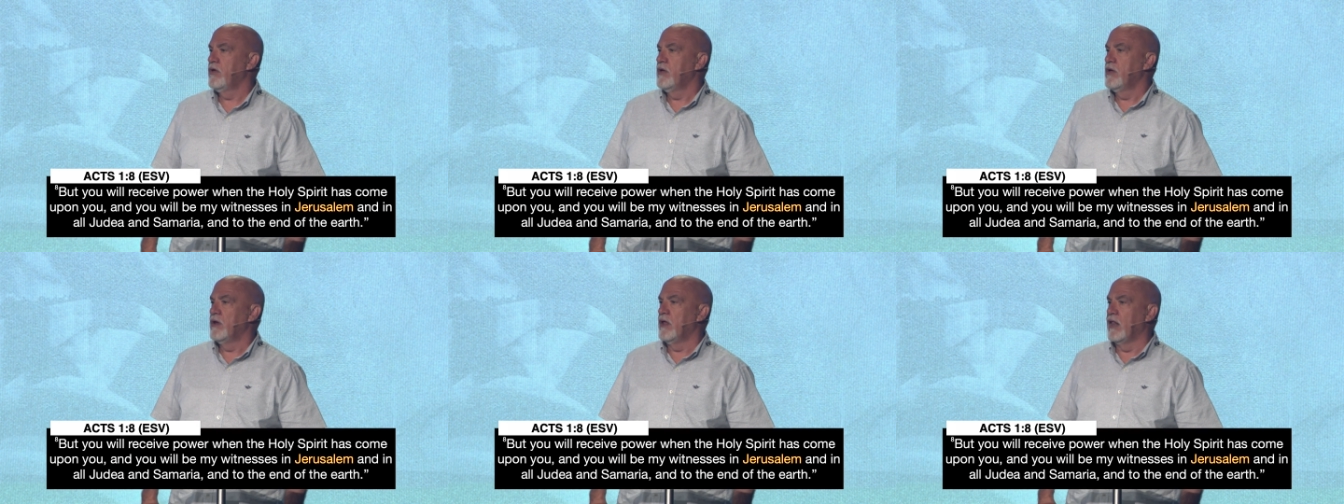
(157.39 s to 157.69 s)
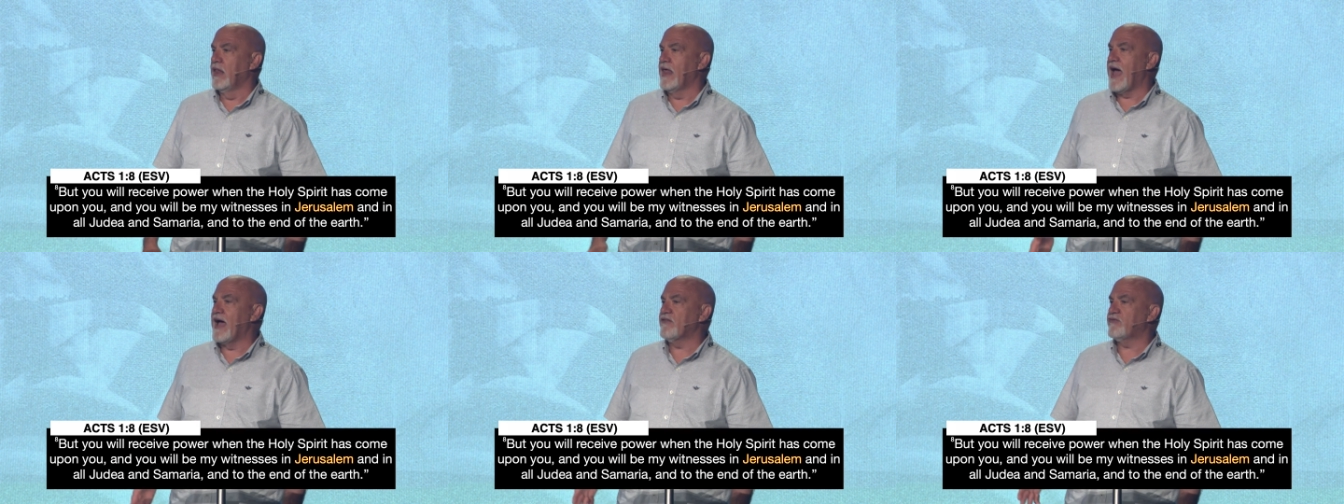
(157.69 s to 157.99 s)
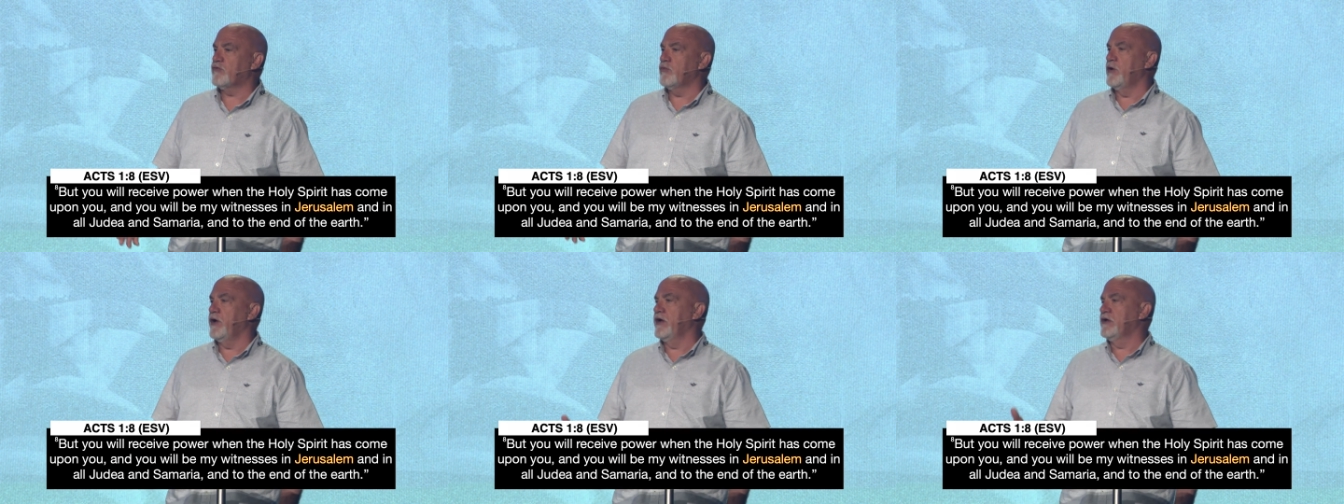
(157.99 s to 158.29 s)
Now,
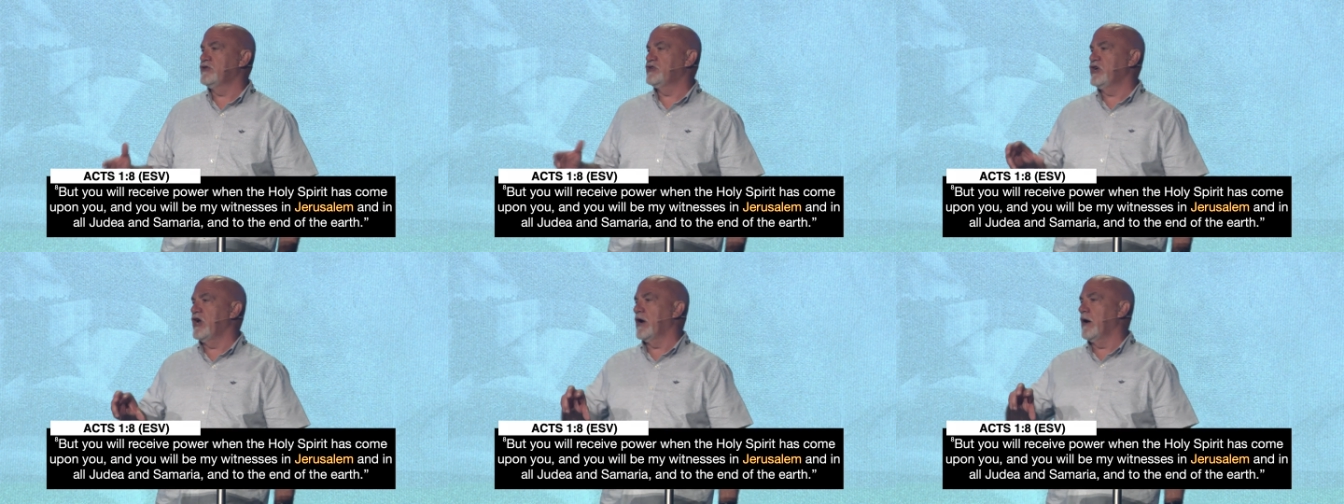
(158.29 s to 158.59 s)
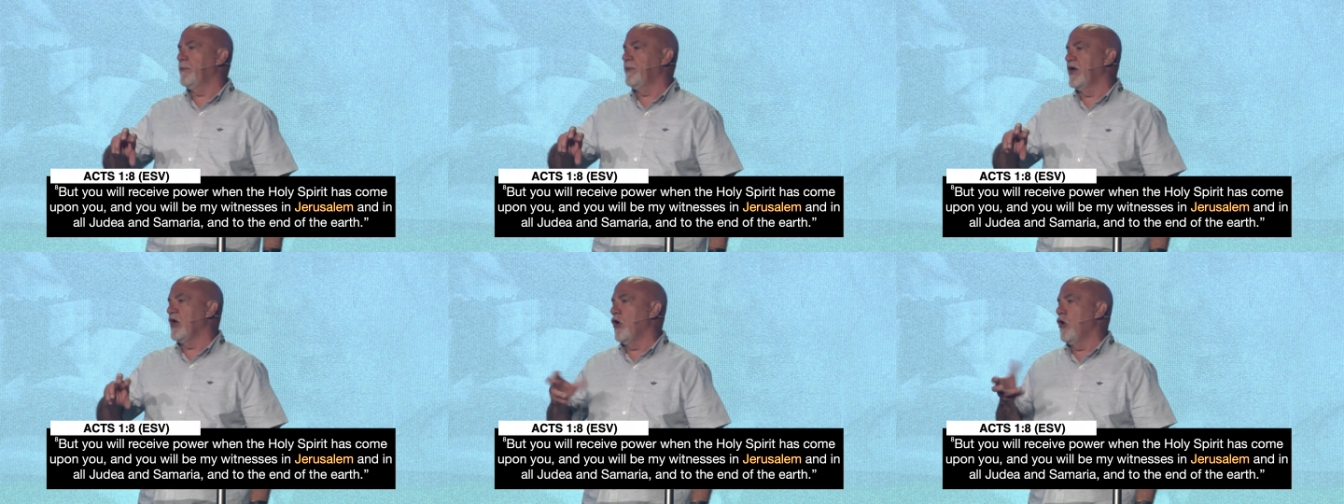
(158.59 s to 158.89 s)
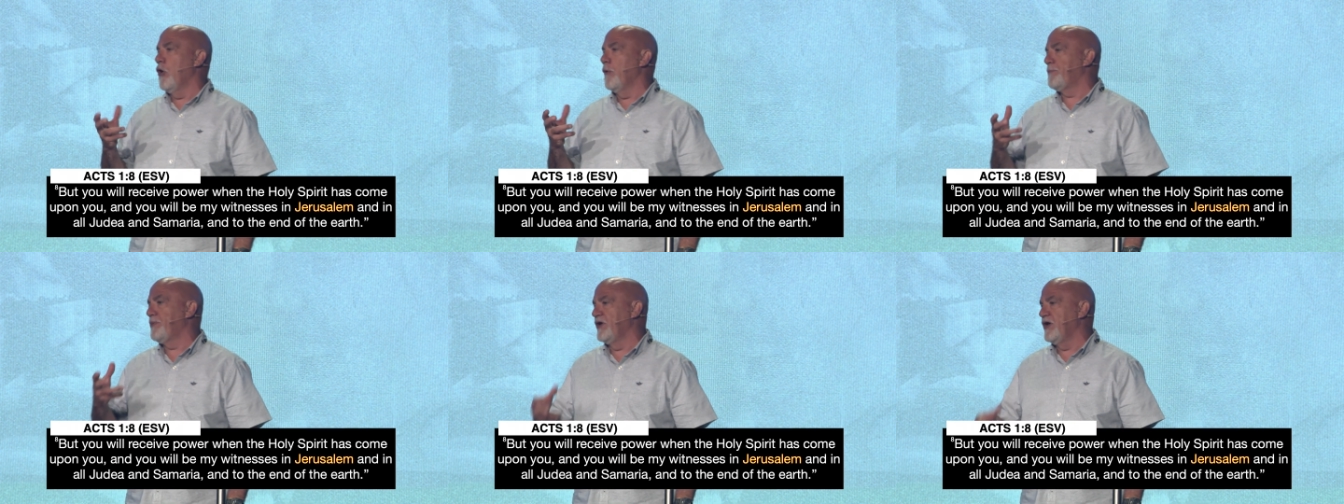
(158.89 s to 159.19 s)
last week, Jeremy
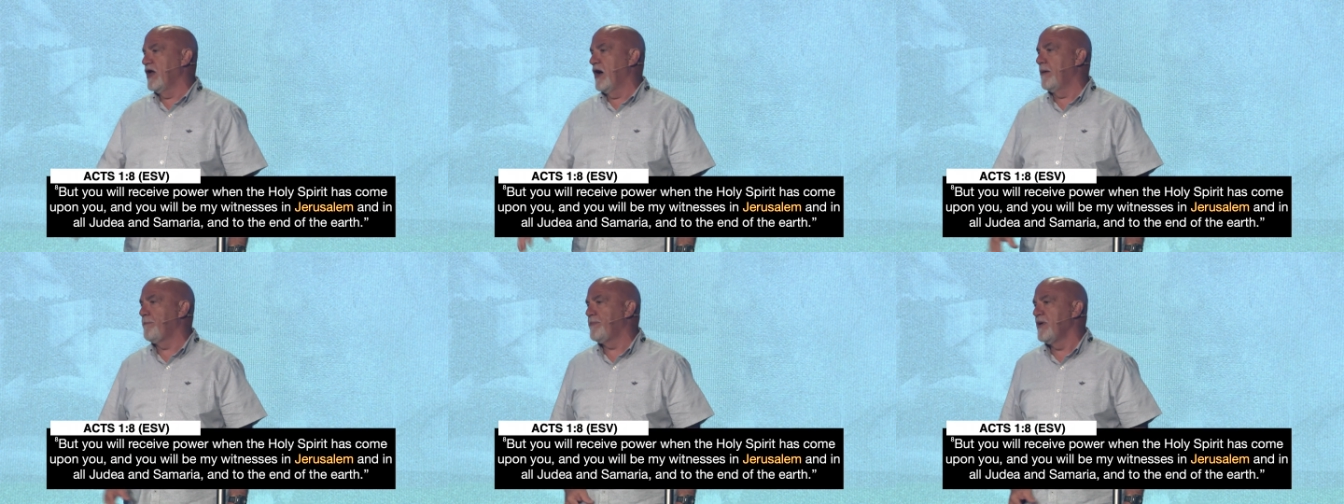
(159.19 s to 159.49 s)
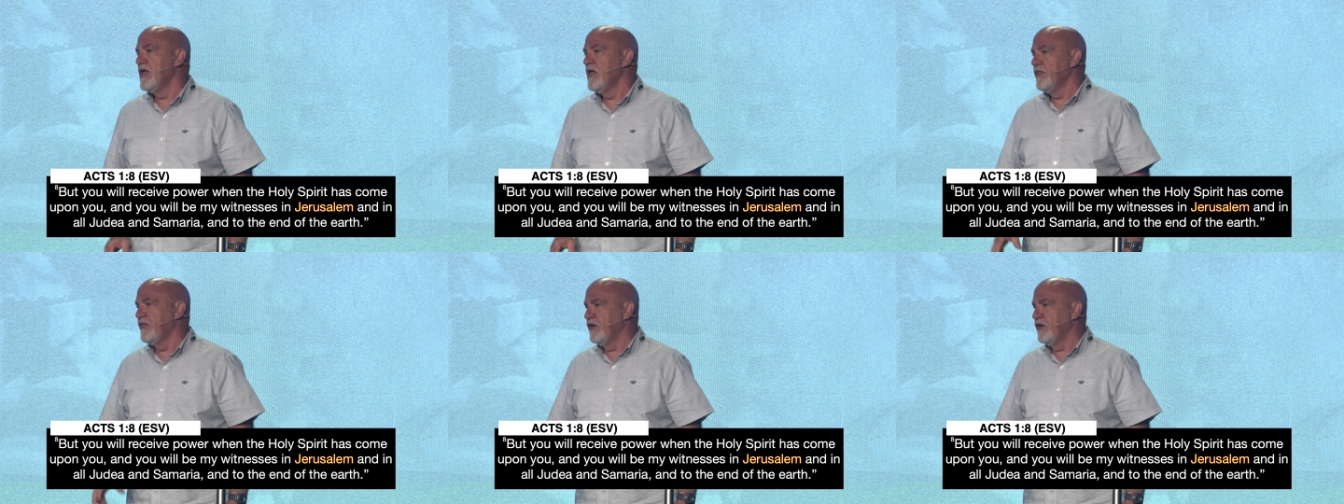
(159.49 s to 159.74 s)
opened up